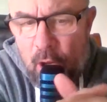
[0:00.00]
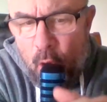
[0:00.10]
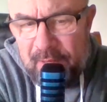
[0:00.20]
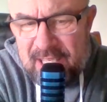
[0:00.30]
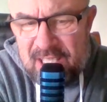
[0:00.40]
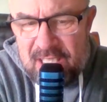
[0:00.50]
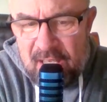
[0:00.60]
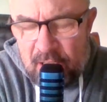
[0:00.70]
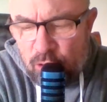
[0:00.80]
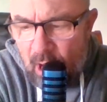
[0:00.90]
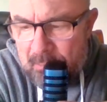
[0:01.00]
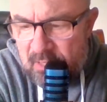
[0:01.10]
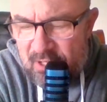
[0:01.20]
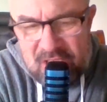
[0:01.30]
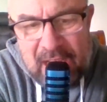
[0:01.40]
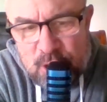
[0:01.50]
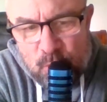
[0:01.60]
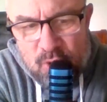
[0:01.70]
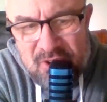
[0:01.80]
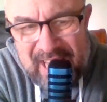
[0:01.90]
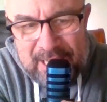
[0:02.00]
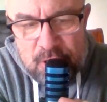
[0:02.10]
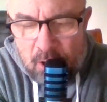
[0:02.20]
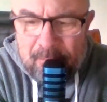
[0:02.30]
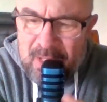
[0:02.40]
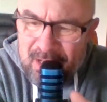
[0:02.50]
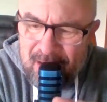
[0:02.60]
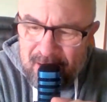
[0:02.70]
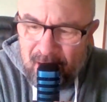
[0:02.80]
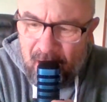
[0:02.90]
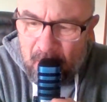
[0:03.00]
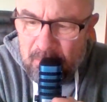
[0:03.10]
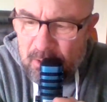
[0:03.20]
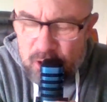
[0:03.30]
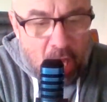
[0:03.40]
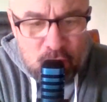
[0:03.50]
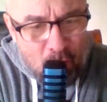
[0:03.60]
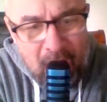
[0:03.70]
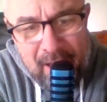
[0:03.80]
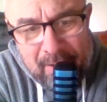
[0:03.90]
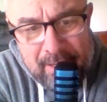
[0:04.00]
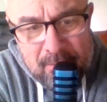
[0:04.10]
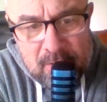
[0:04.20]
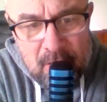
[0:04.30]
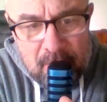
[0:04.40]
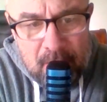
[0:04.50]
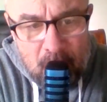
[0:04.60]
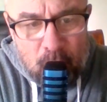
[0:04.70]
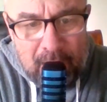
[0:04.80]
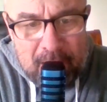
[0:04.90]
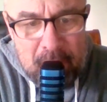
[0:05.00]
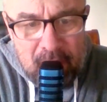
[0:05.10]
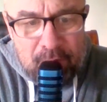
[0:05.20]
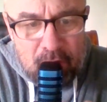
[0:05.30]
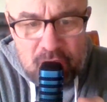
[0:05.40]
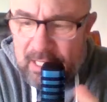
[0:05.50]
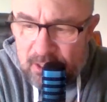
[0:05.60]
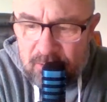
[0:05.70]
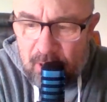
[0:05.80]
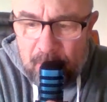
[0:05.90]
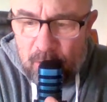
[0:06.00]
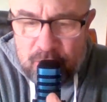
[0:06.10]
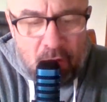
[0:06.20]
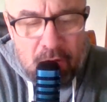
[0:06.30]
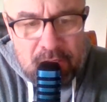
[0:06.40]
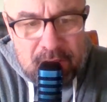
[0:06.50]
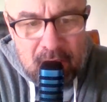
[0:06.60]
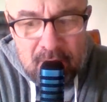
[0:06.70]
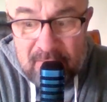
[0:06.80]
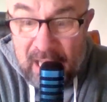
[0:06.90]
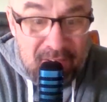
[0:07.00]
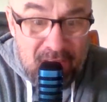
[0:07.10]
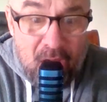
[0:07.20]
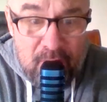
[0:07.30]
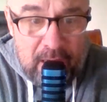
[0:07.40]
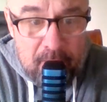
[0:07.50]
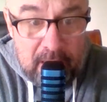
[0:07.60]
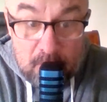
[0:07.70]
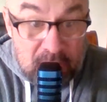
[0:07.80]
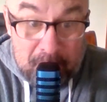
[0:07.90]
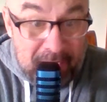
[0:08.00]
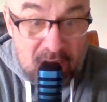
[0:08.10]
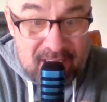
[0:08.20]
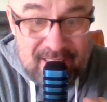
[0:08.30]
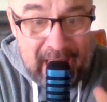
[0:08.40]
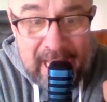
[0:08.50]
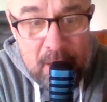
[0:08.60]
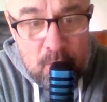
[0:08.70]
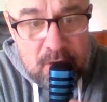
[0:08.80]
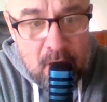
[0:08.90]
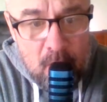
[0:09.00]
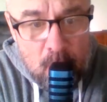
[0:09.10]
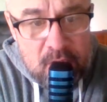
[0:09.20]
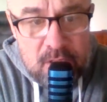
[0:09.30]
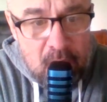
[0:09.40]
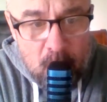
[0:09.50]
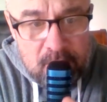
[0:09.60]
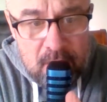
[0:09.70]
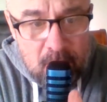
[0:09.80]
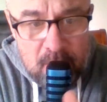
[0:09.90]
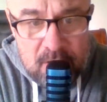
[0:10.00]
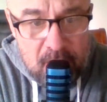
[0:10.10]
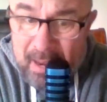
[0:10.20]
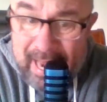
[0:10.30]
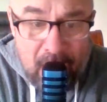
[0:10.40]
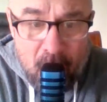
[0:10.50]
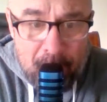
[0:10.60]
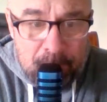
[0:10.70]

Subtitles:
all these crimes of a sexual nature. Josh Riley, recommended for 6 criminal charges. Got nothing. Was it because his daddy was the mayor?